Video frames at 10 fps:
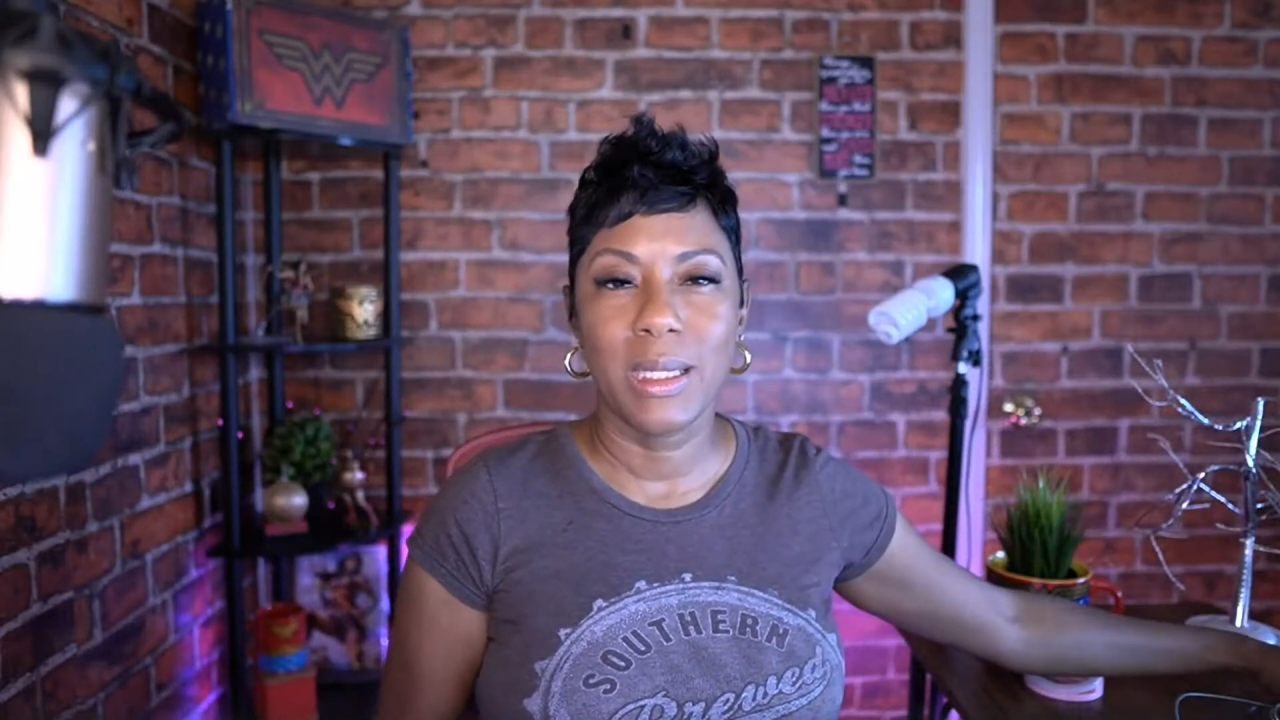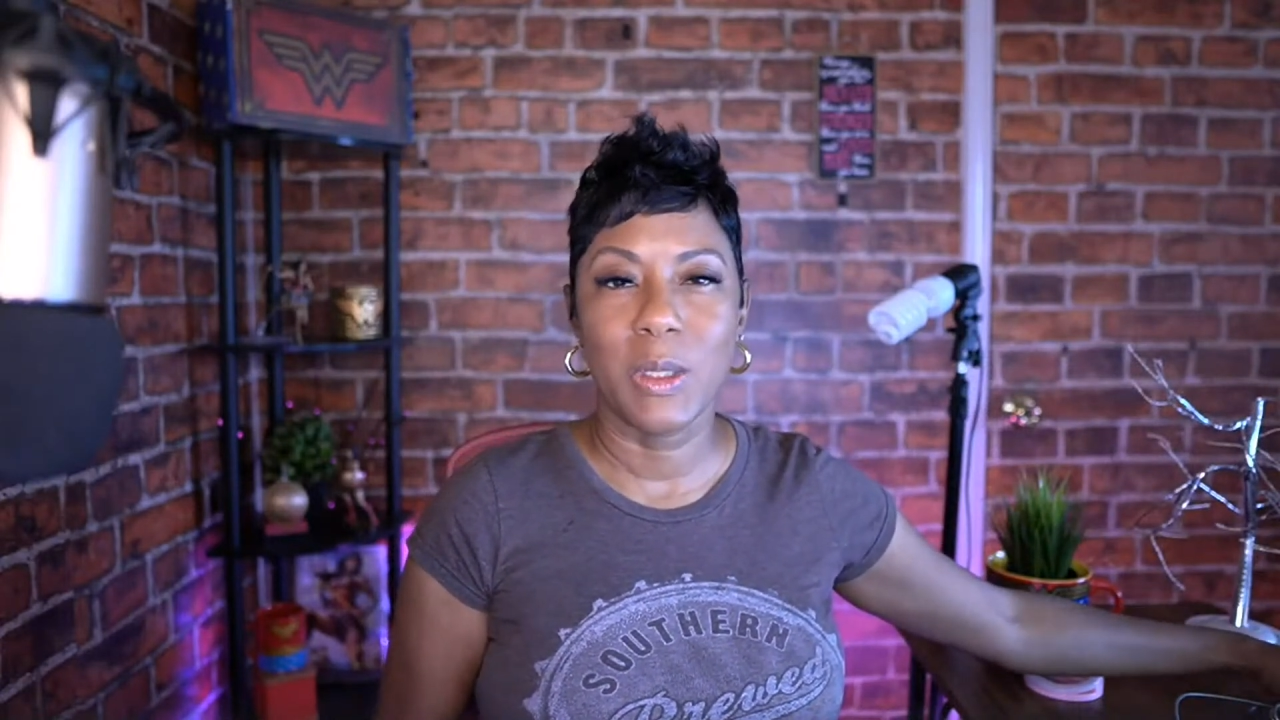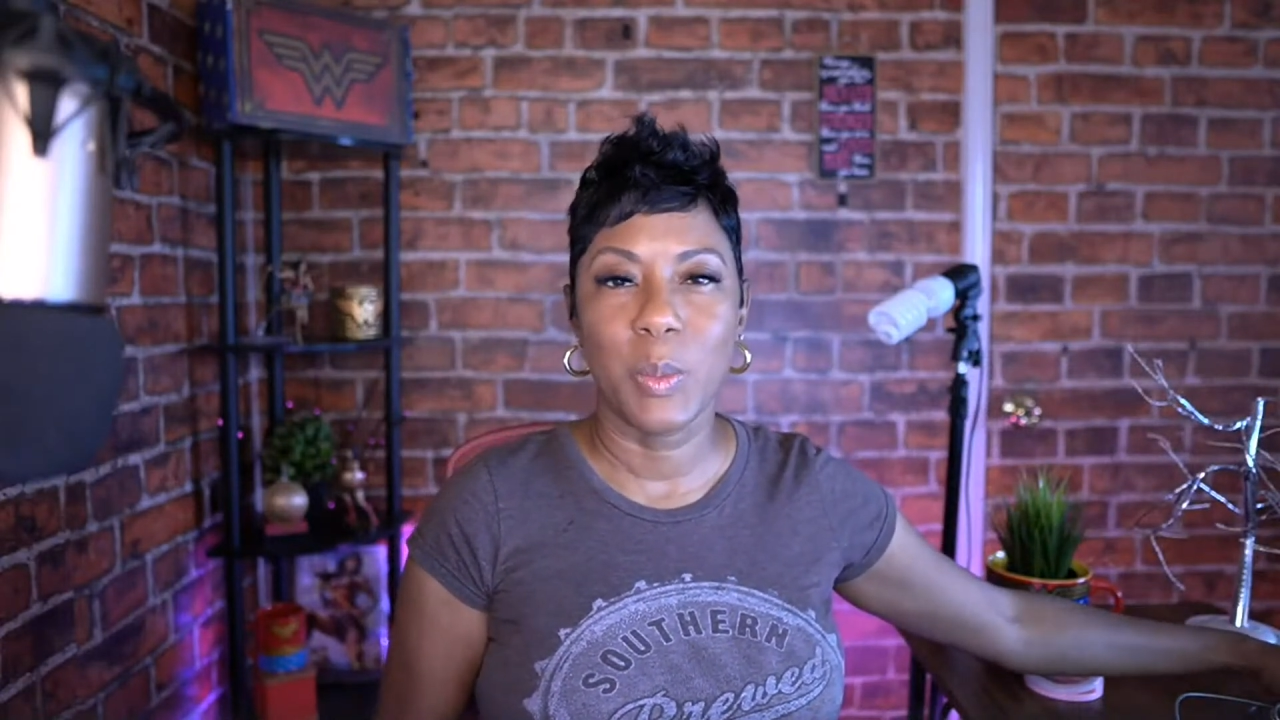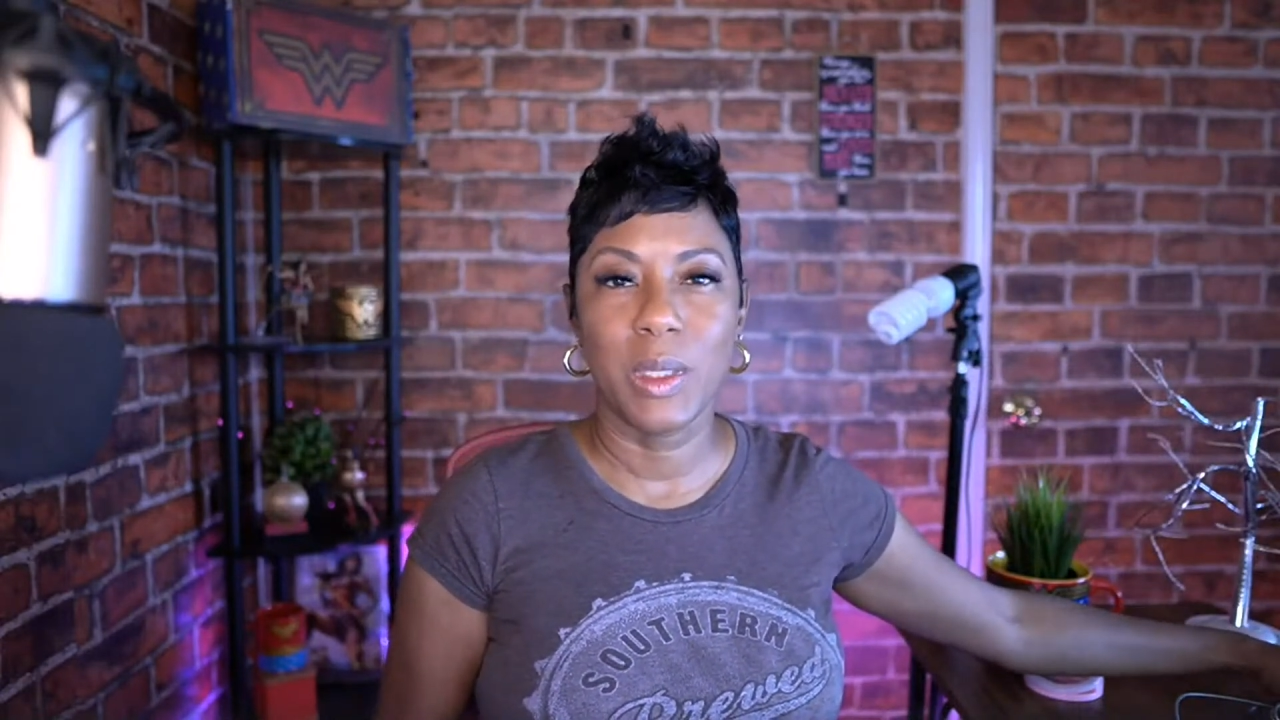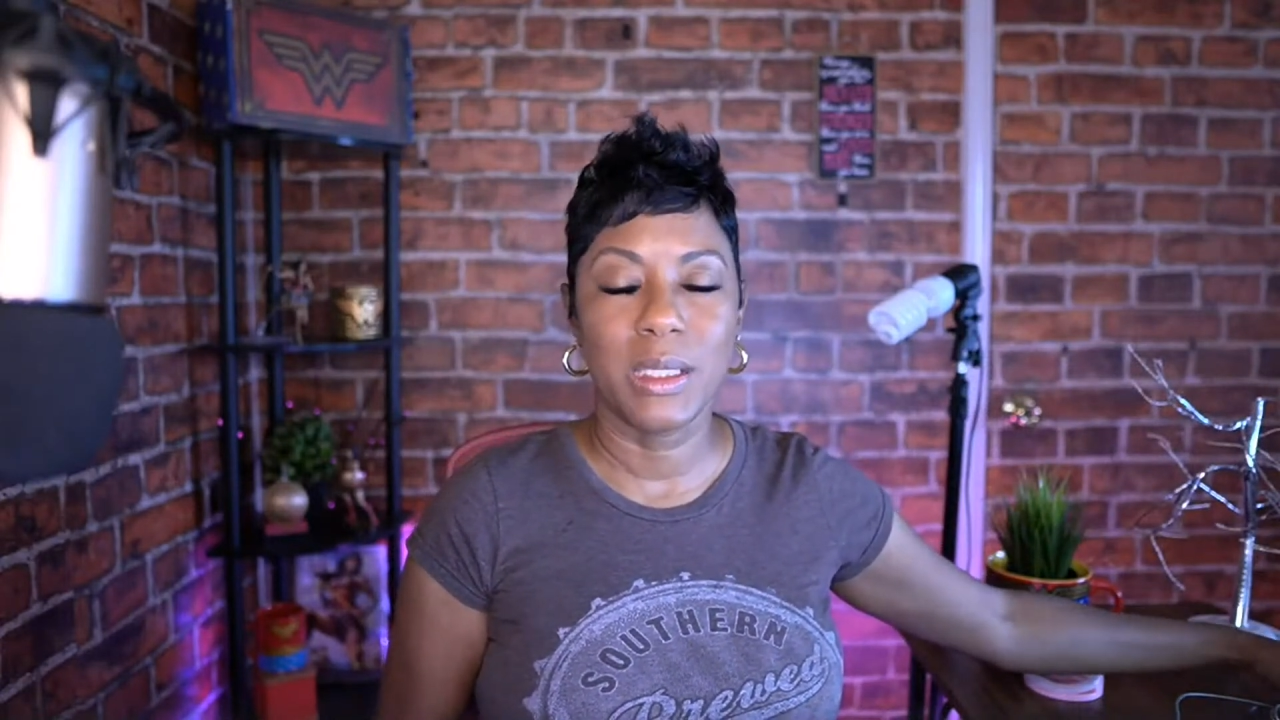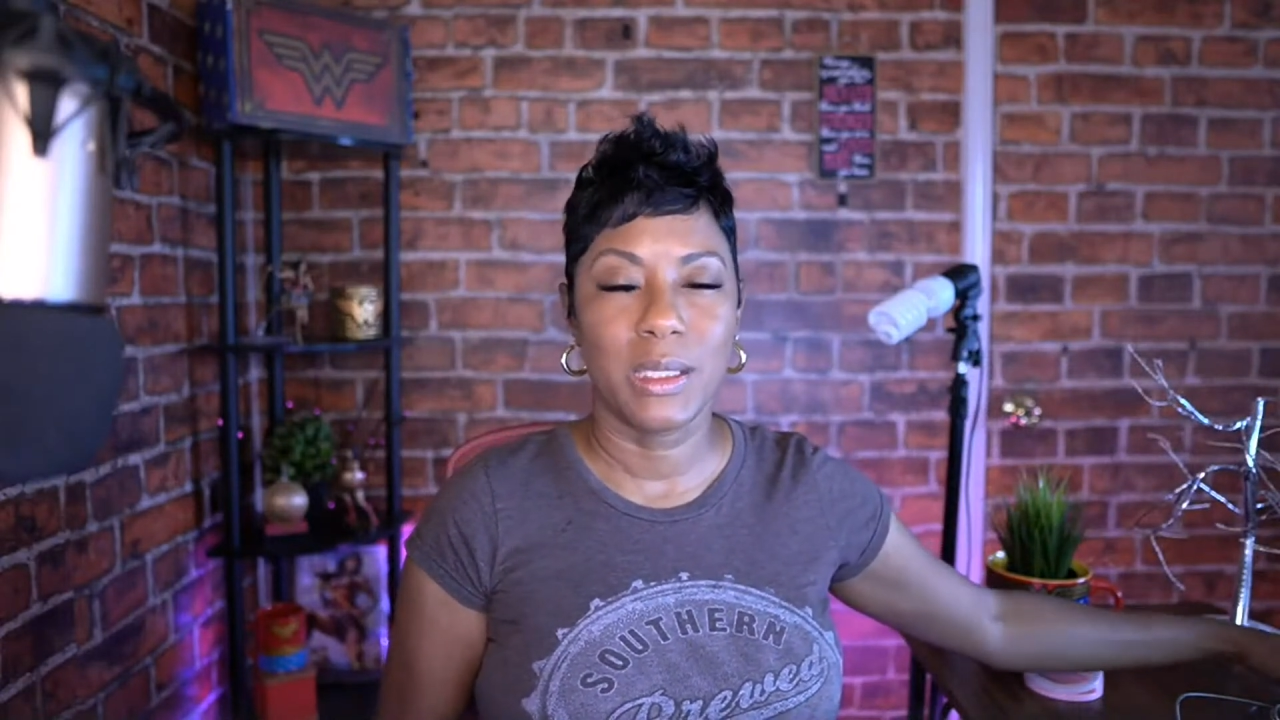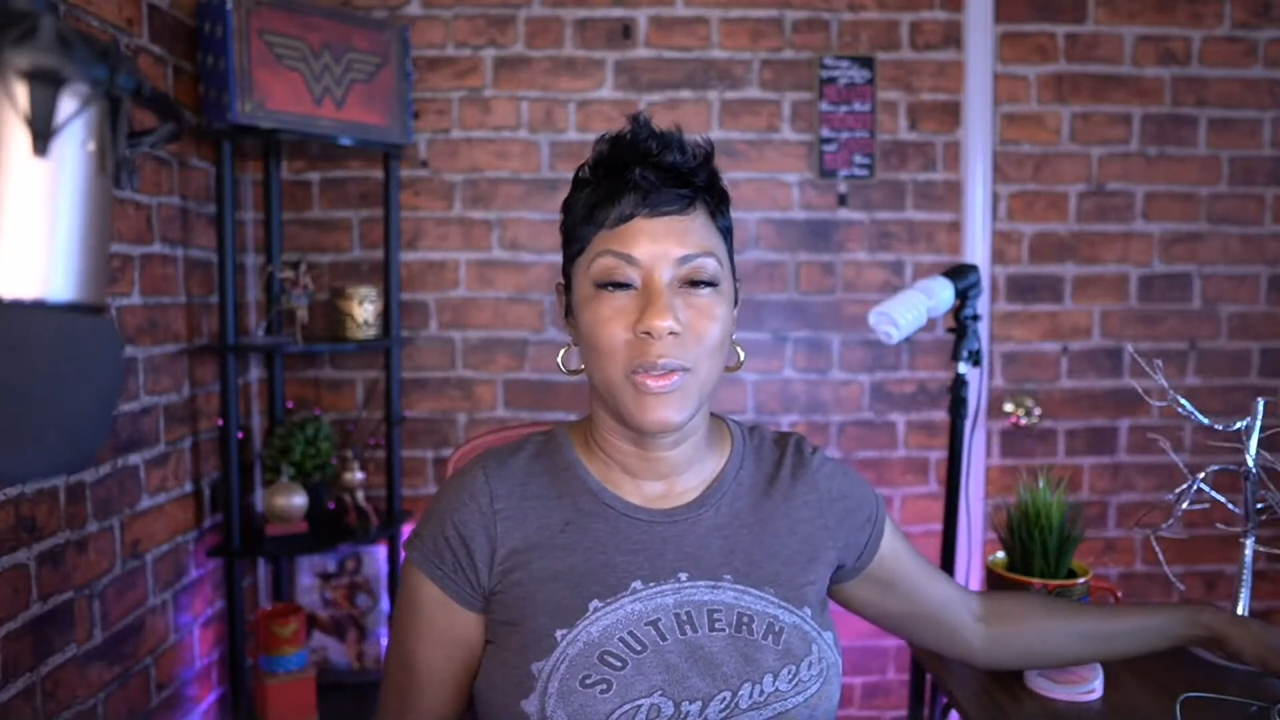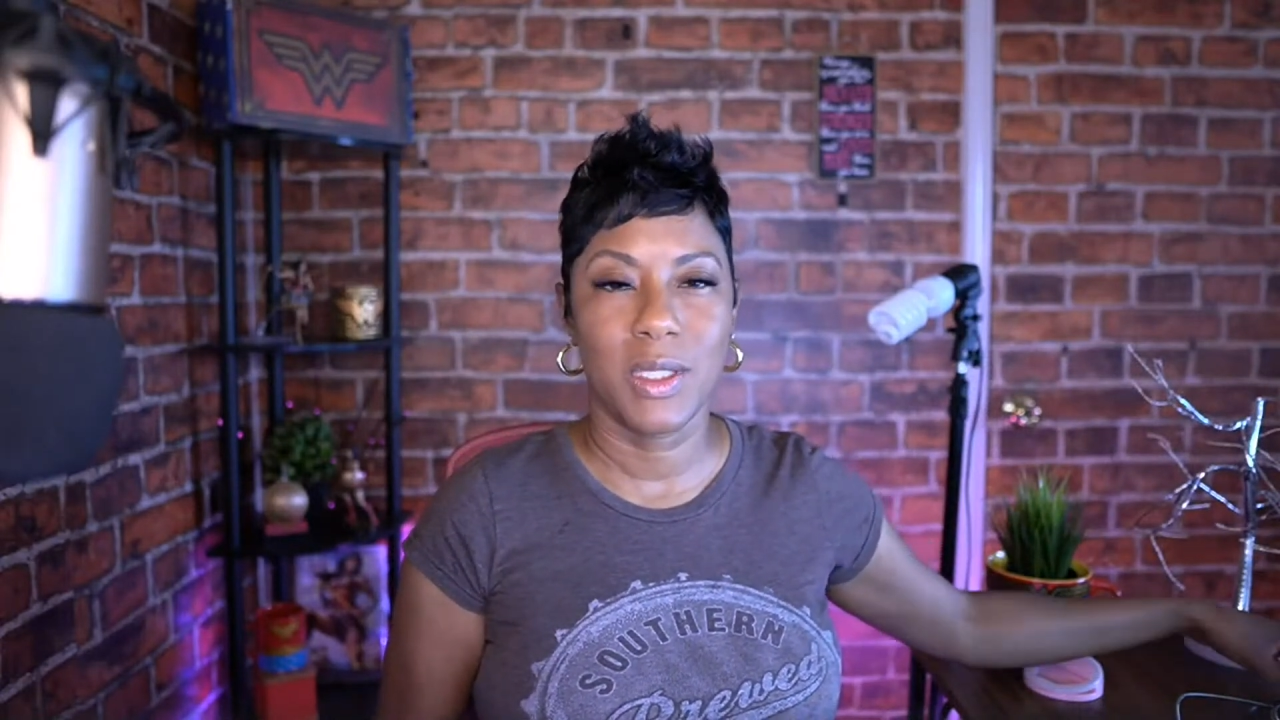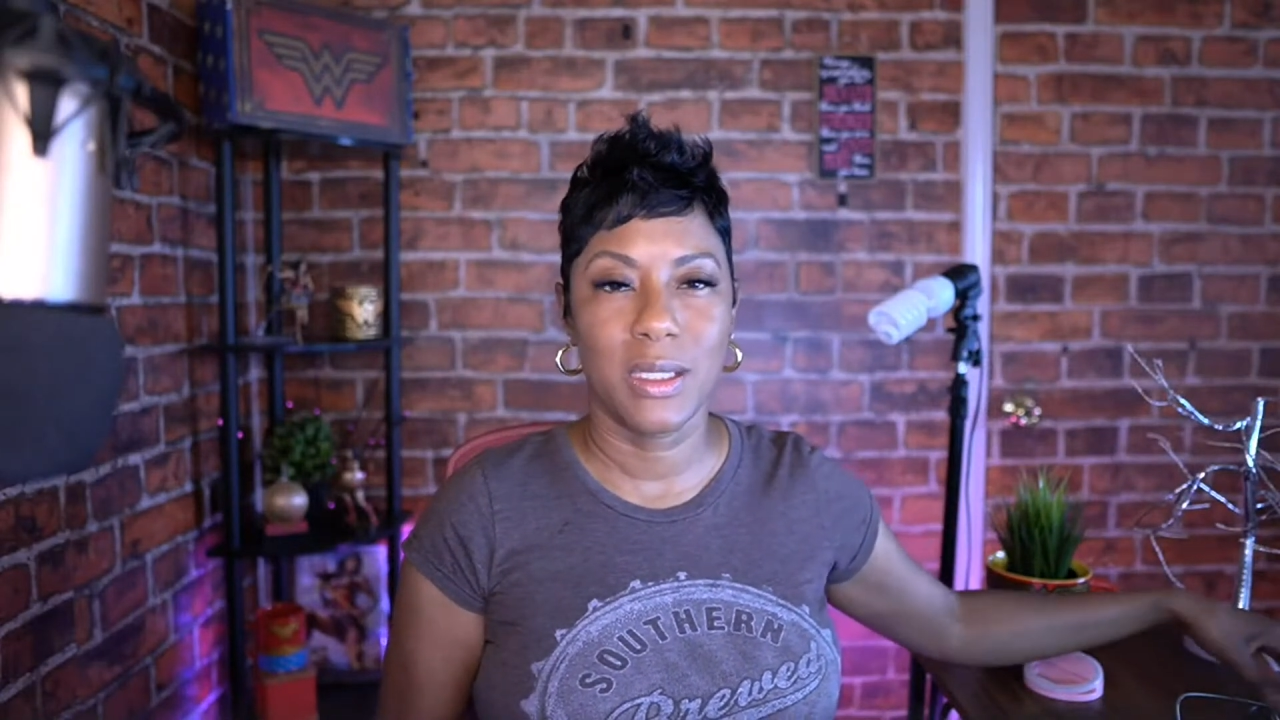the expensive